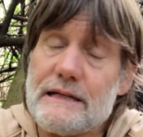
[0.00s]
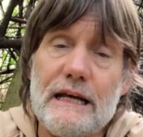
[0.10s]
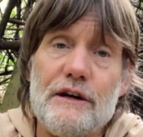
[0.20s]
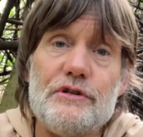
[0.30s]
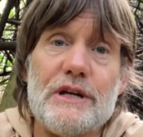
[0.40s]
It's
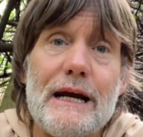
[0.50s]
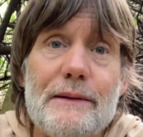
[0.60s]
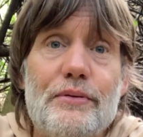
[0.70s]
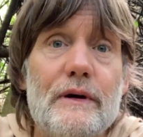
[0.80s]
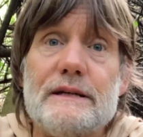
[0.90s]

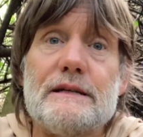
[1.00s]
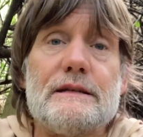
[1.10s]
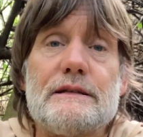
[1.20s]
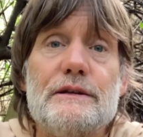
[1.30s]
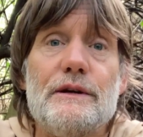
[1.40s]
energetic
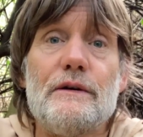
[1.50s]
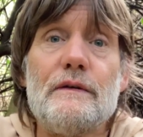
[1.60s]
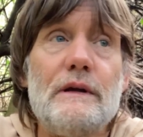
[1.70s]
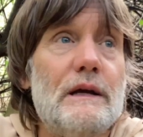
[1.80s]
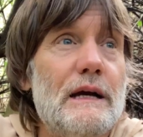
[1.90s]
poisons,
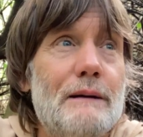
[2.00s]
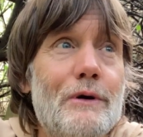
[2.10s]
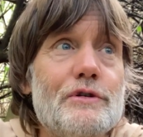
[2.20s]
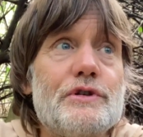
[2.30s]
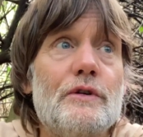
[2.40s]

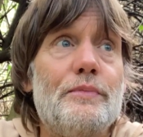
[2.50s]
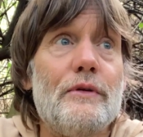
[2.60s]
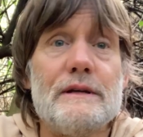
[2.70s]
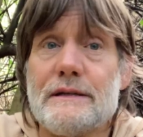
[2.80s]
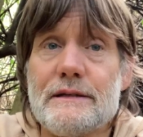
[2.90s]
emotional
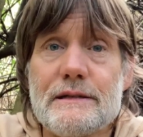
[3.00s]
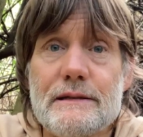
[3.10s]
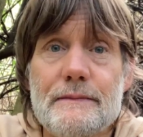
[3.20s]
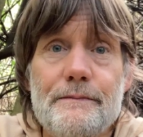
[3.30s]
poisons.